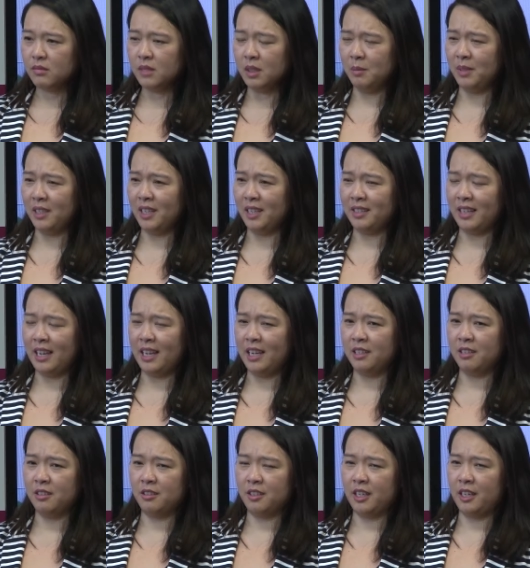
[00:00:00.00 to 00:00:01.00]
because,
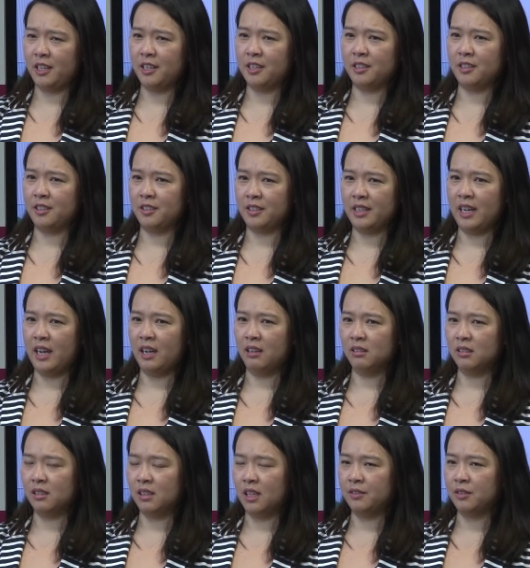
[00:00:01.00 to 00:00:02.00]
hey, your character is now
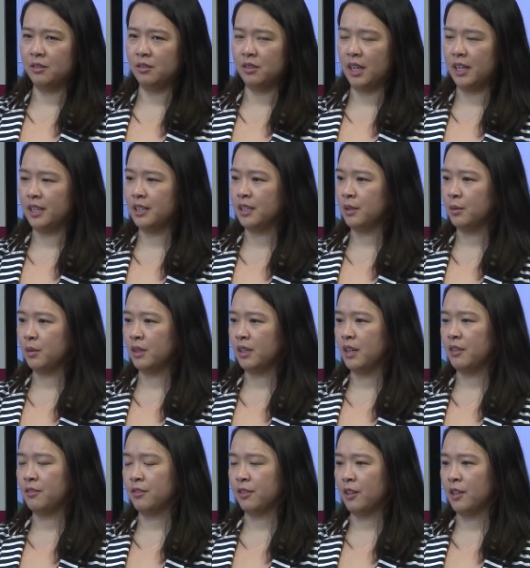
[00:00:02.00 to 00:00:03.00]
level ninety,
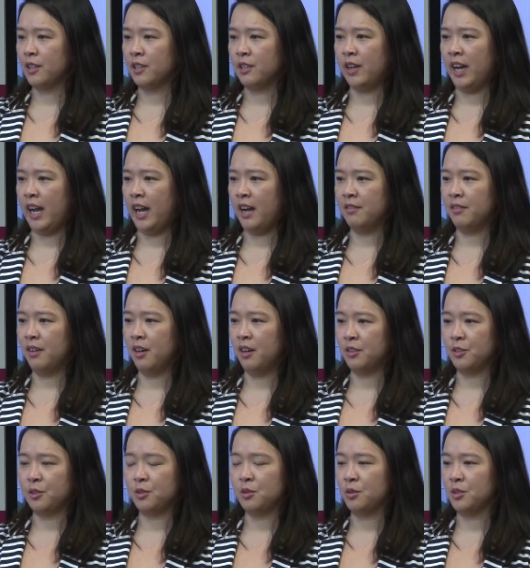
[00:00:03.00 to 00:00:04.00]
whatever, and you have all
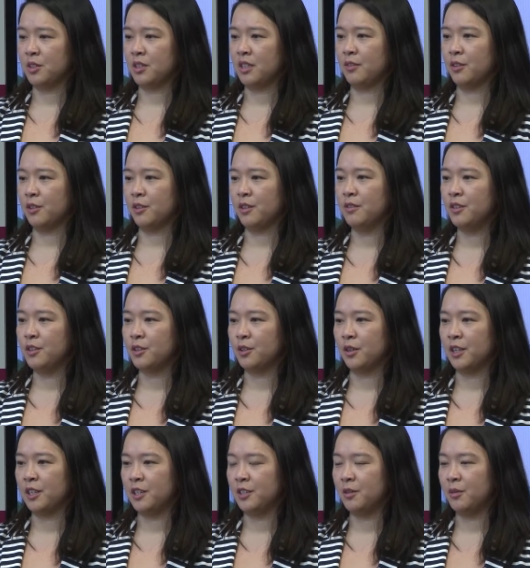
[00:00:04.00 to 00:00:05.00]
this cool stuff in your
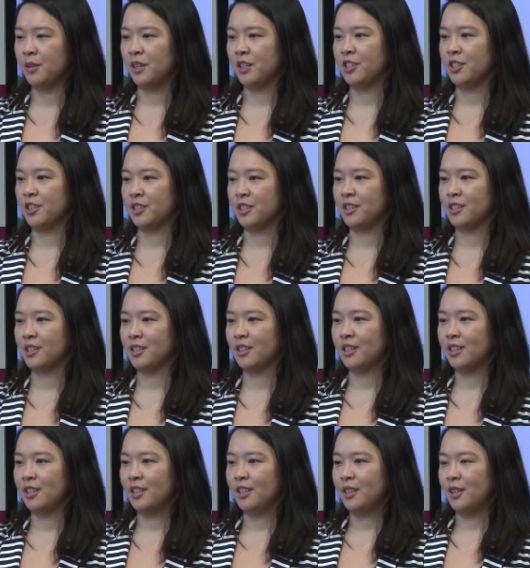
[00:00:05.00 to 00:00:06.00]
inventory, you don't want to just
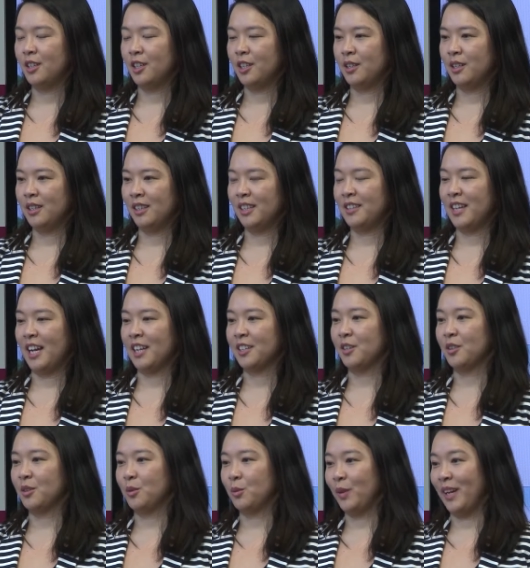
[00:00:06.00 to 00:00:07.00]
let that
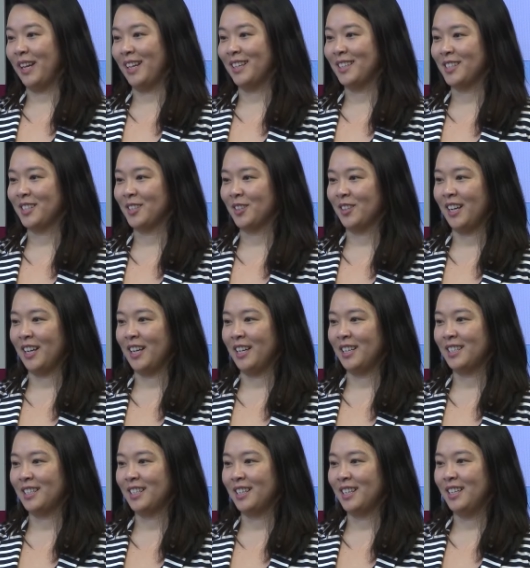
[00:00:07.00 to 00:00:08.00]
go to waste,
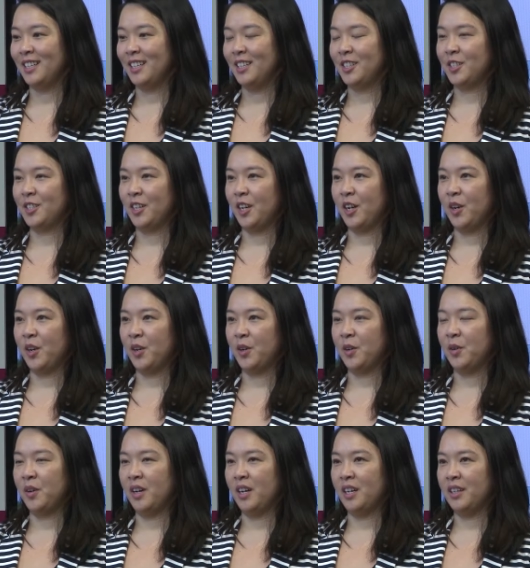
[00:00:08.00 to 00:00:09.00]
right?
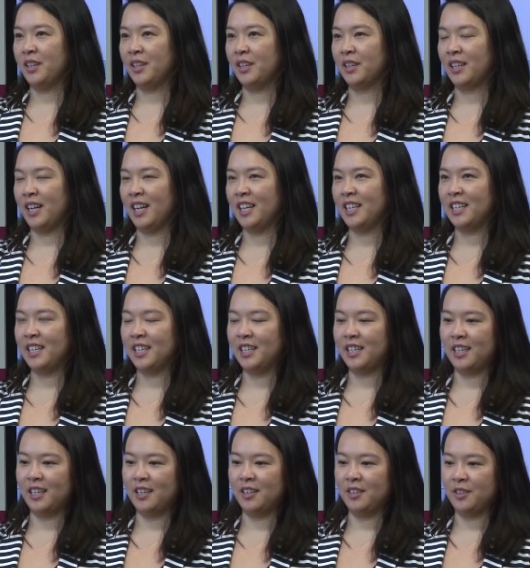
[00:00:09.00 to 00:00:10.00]
So the, the idea
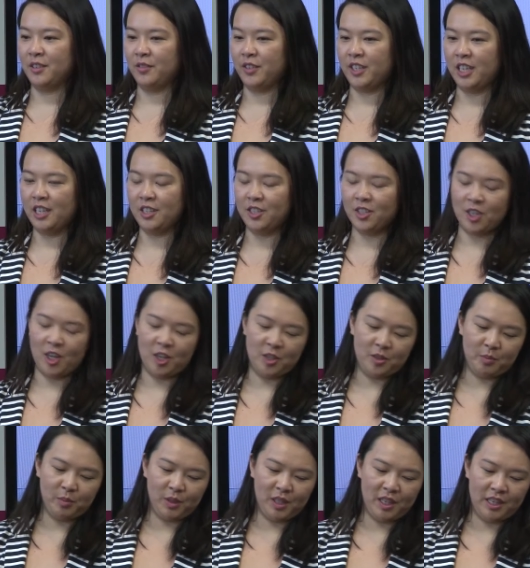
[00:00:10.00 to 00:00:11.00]
here is if a kid
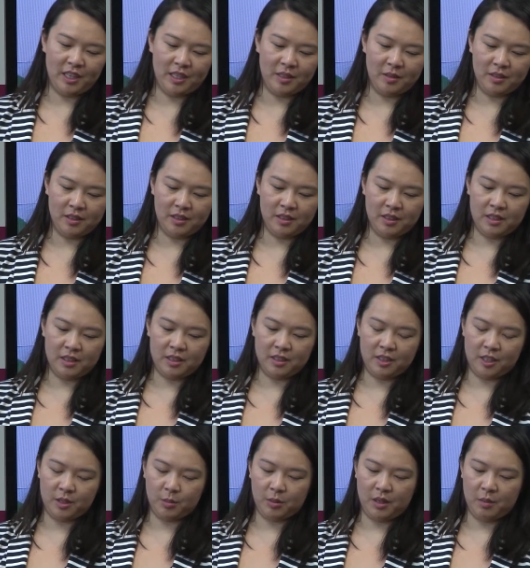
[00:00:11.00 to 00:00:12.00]
start playing,
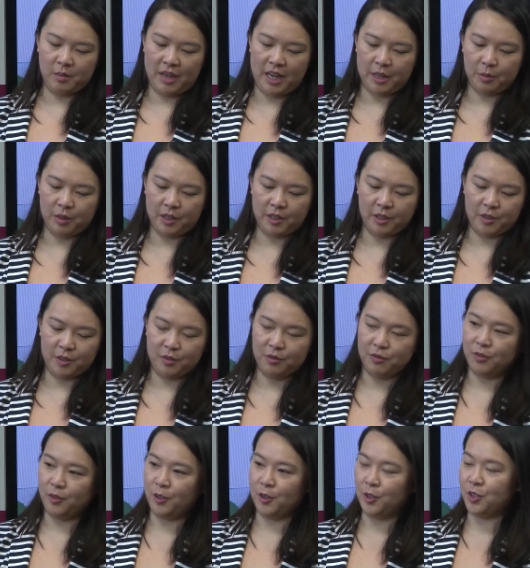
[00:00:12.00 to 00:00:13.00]
starts playing Math Breakers in
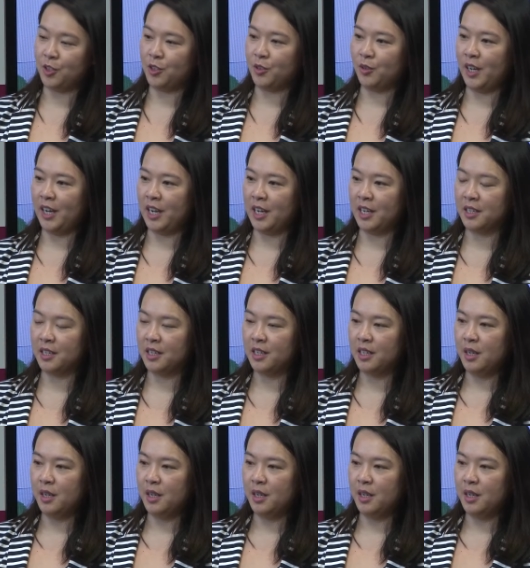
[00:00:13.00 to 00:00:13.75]
first grade,